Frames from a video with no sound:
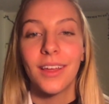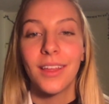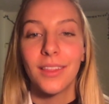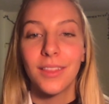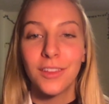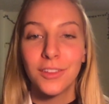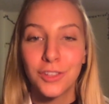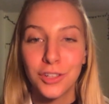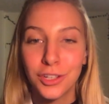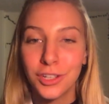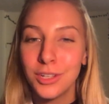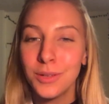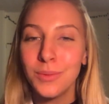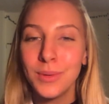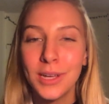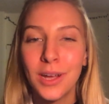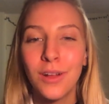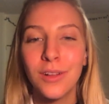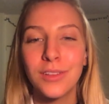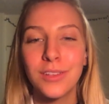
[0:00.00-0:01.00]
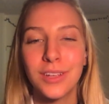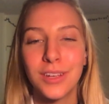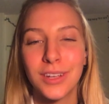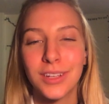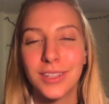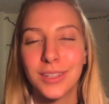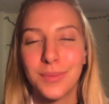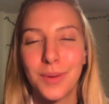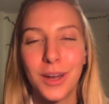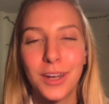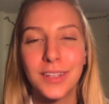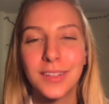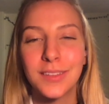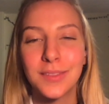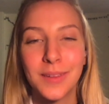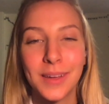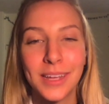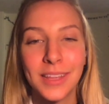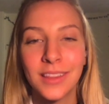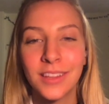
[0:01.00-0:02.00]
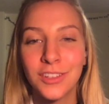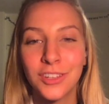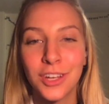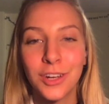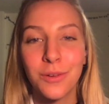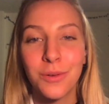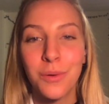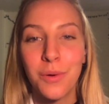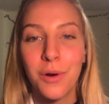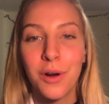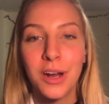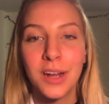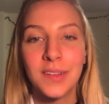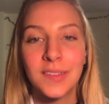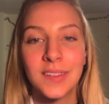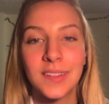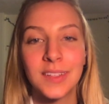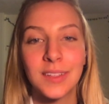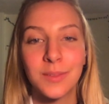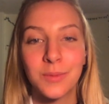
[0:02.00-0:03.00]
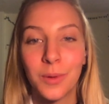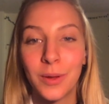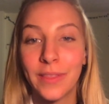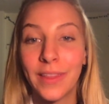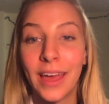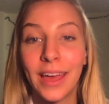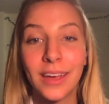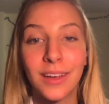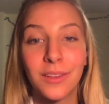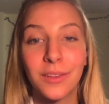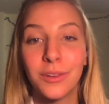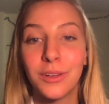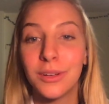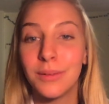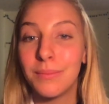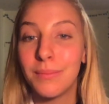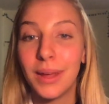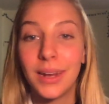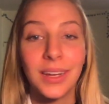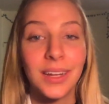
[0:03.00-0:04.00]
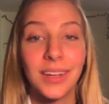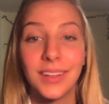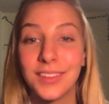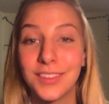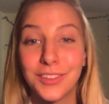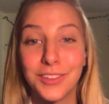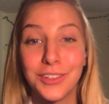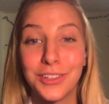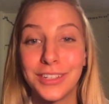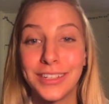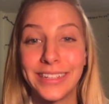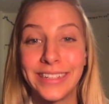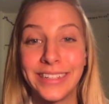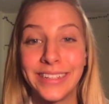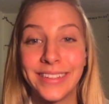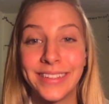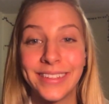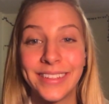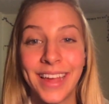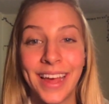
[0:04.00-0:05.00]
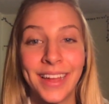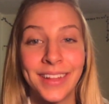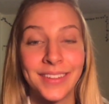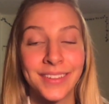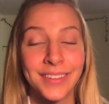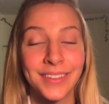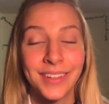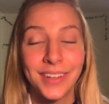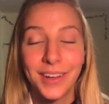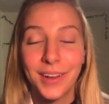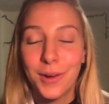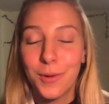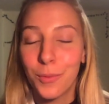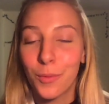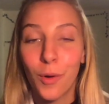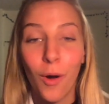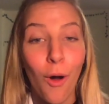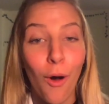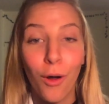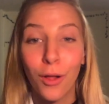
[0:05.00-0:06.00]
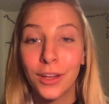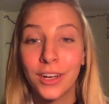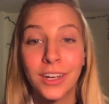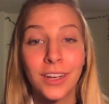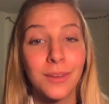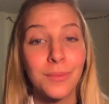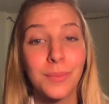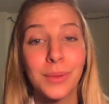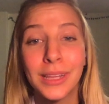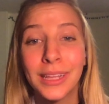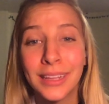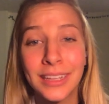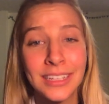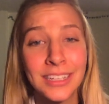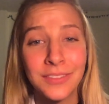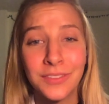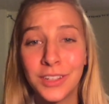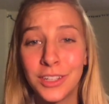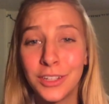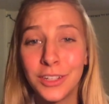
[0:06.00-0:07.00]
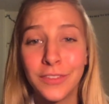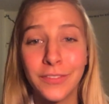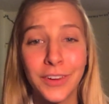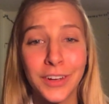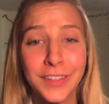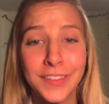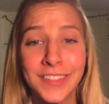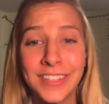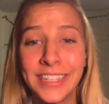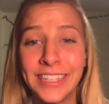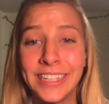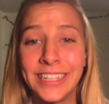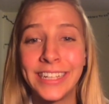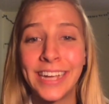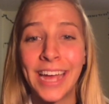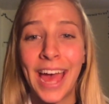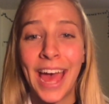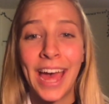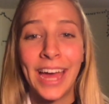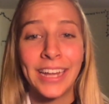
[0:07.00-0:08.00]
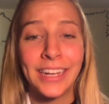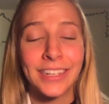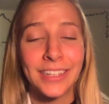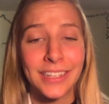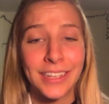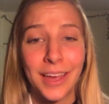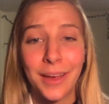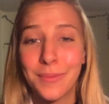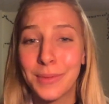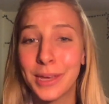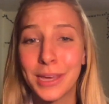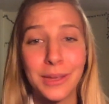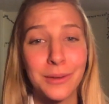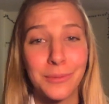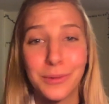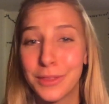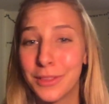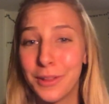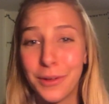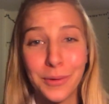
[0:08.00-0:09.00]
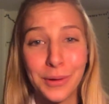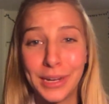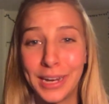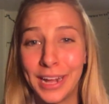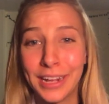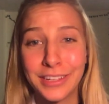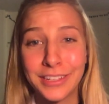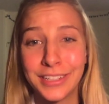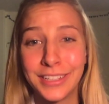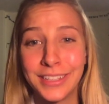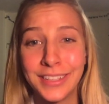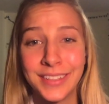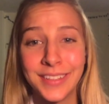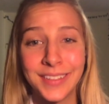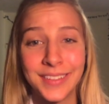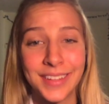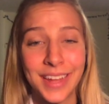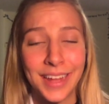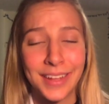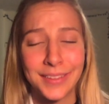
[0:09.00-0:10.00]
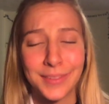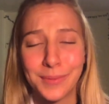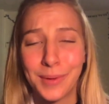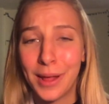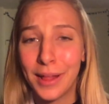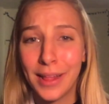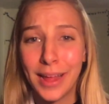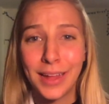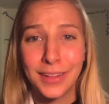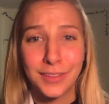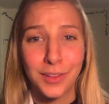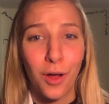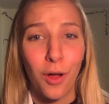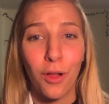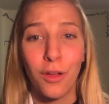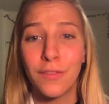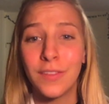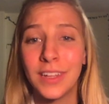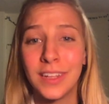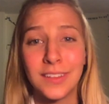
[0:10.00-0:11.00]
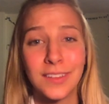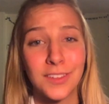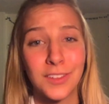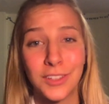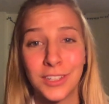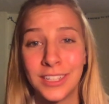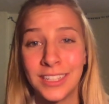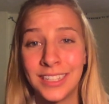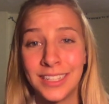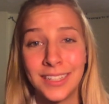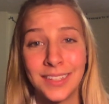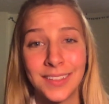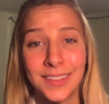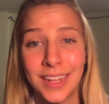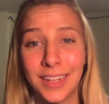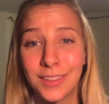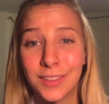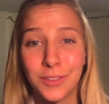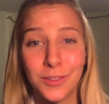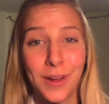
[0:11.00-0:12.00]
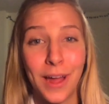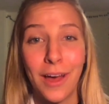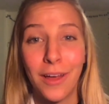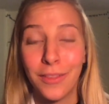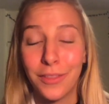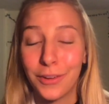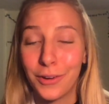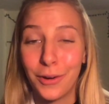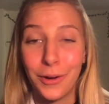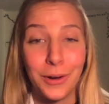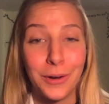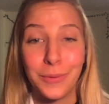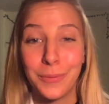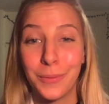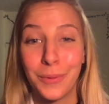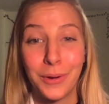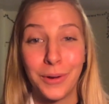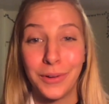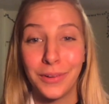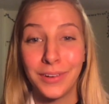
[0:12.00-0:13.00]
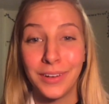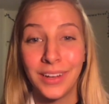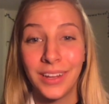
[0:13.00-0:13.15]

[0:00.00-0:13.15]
The journey we all took to participate in the general course is one that included many uncertainties, as we're all in a completely different university and coming in with no connections, as well as all of the uncertainties that surround the current world.